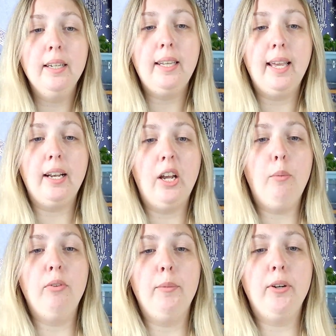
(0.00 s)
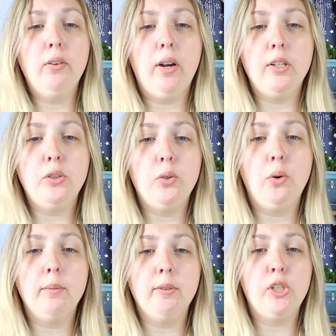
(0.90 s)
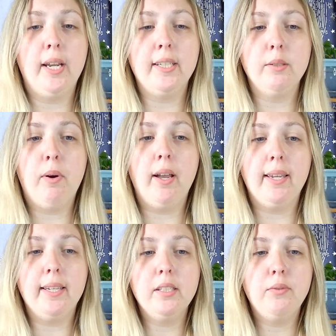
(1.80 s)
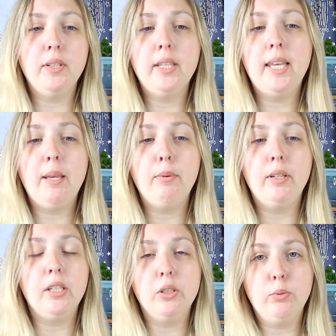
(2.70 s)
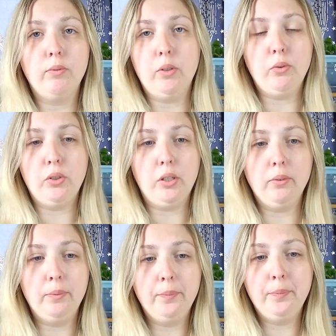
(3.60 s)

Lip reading: He had help from a garage who told him to check his pockets for the key, but he just refused to.